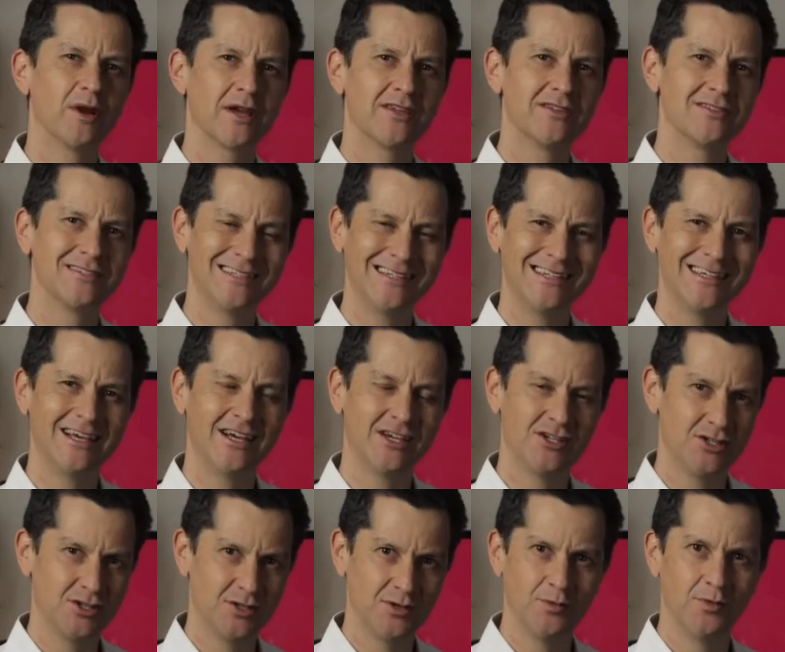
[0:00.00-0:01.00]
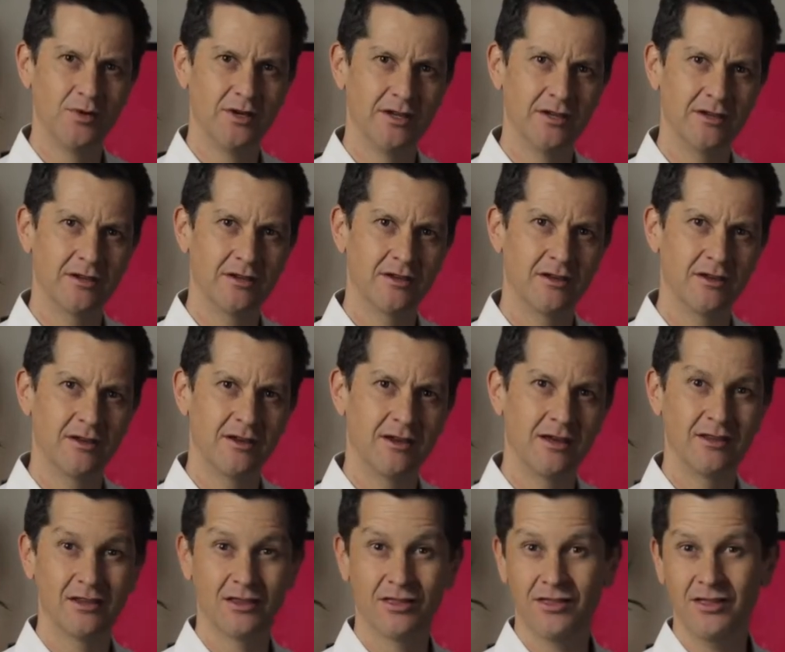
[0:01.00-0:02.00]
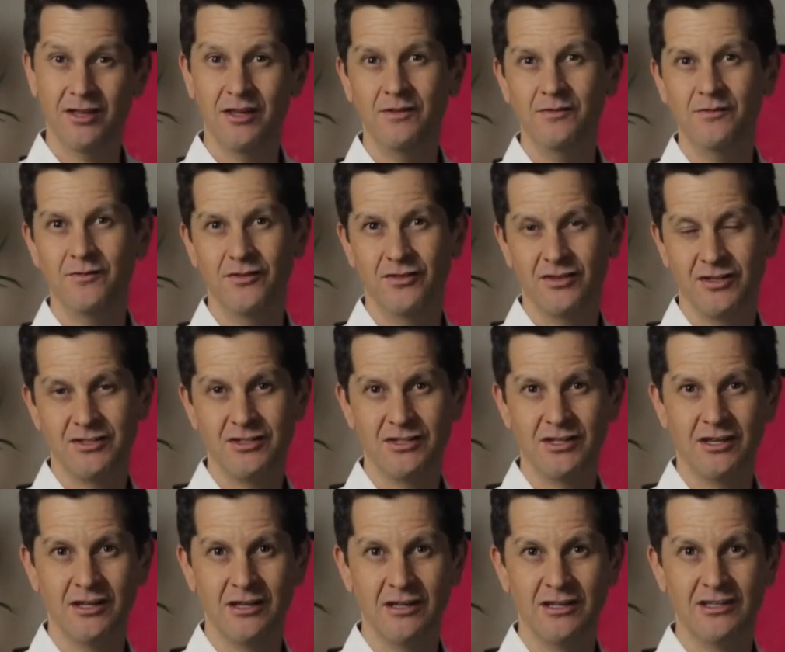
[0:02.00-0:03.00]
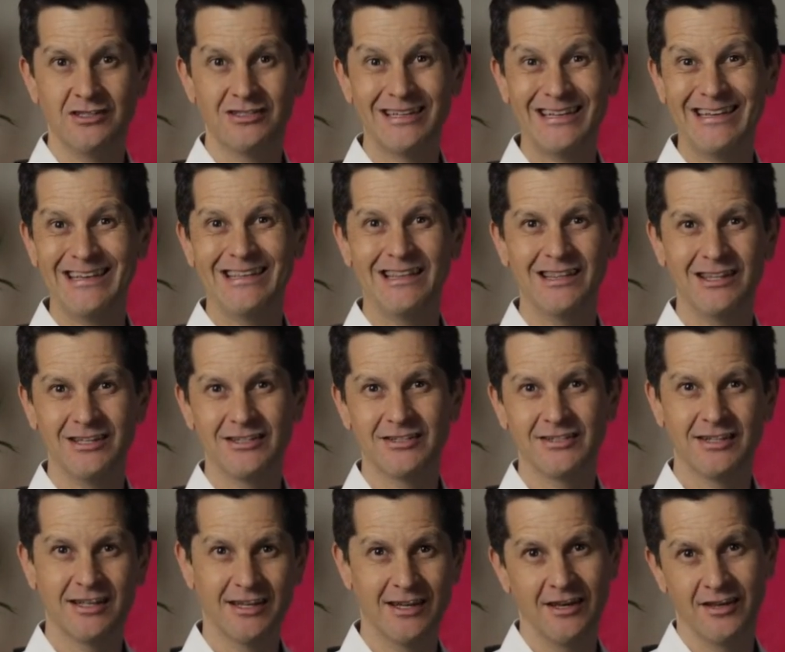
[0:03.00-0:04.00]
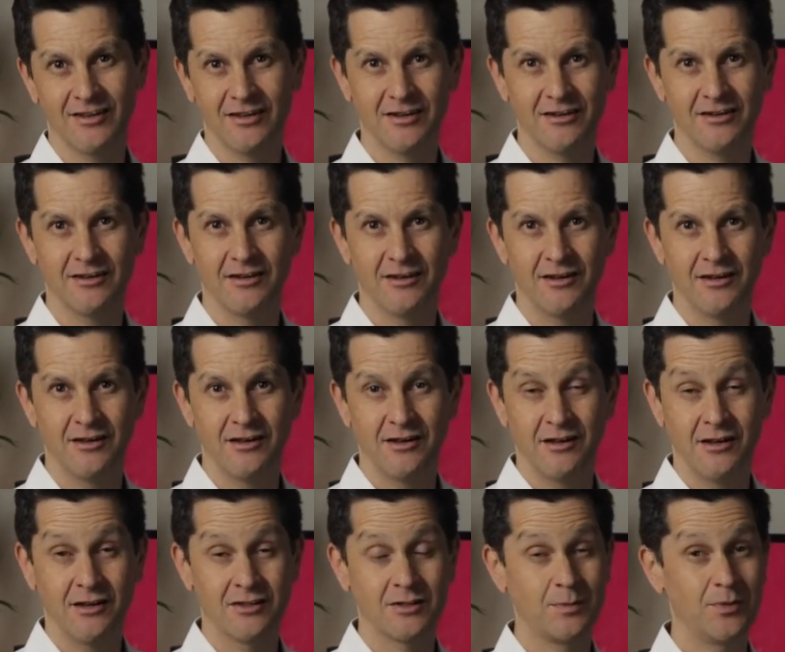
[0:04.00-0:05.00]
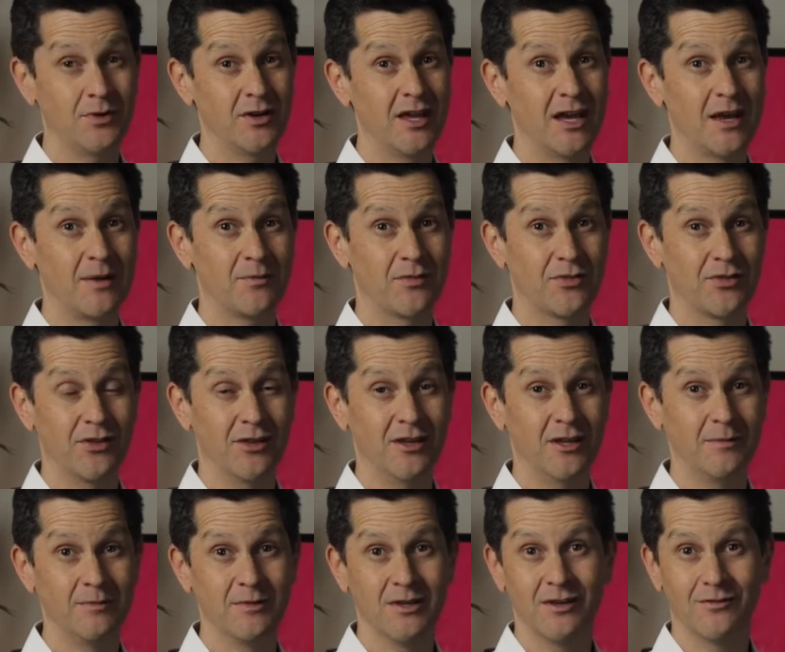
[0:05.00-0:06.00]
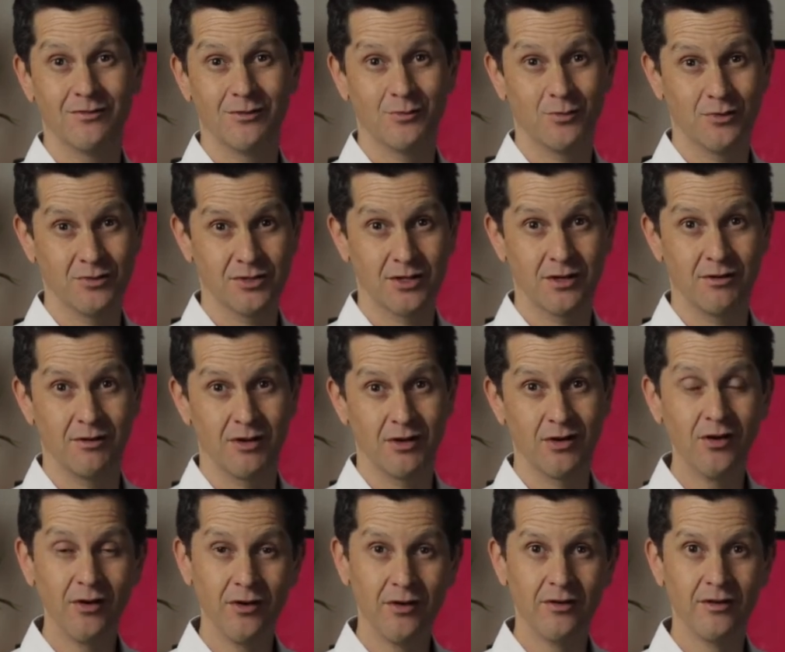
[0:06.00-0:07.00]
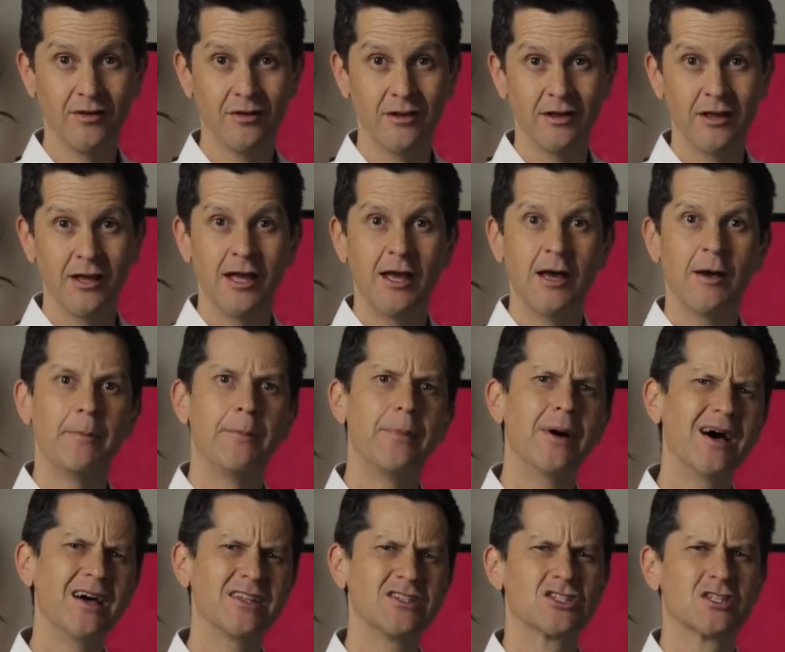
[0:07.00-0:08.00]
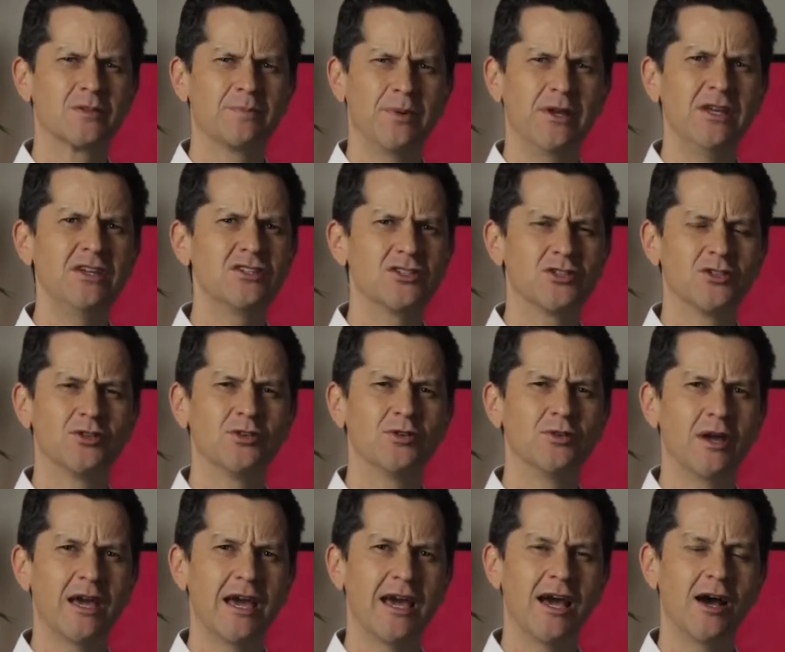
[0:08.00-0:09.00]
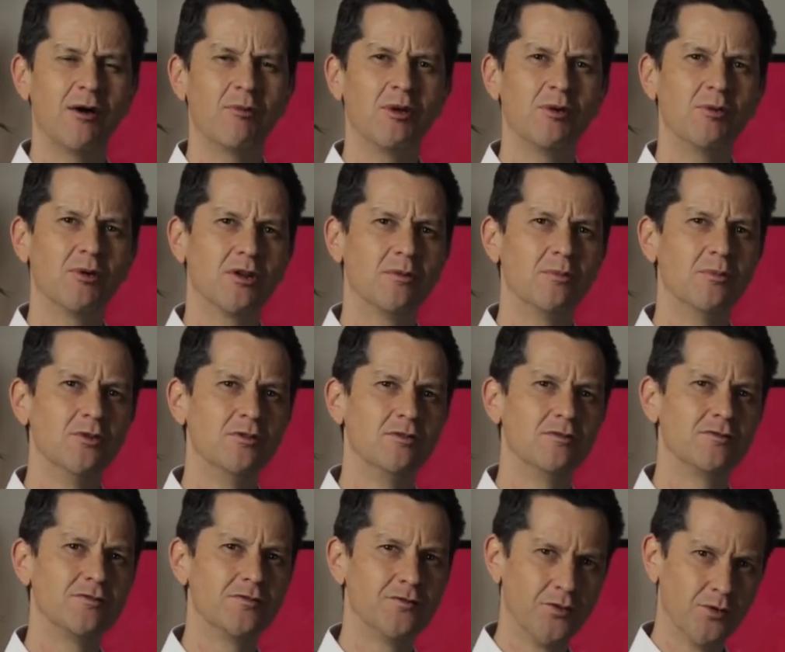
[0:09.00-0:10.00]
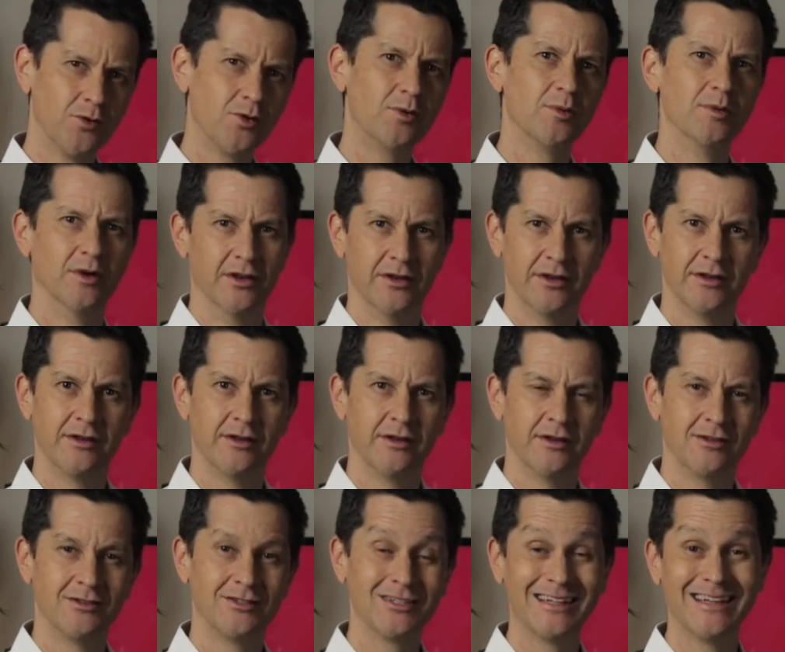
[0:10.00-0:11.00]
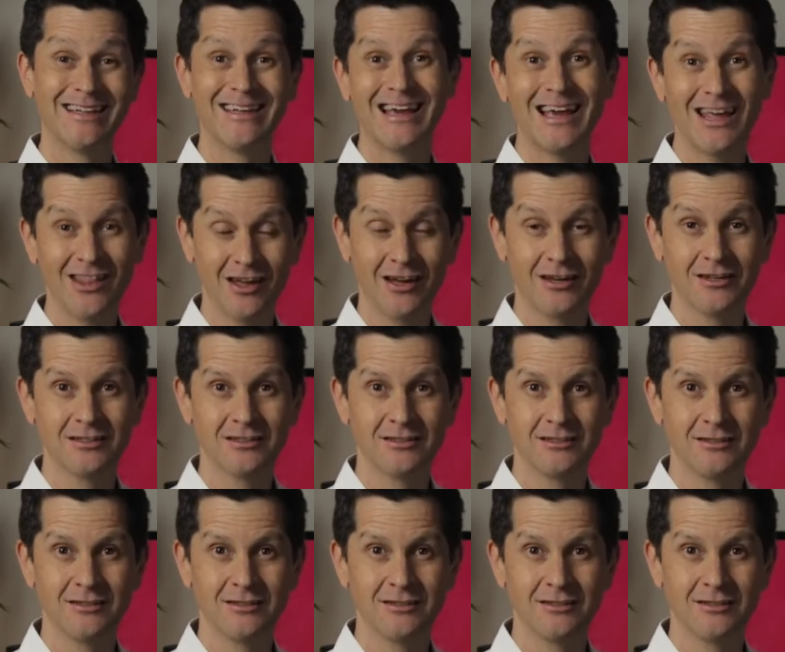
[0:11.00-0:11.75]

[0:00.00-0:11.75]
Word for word: Reconciliation Week, and the theme for this year is In This Together. It's a pretty apt theme given what's going on, but speaks to how we want to move forward together.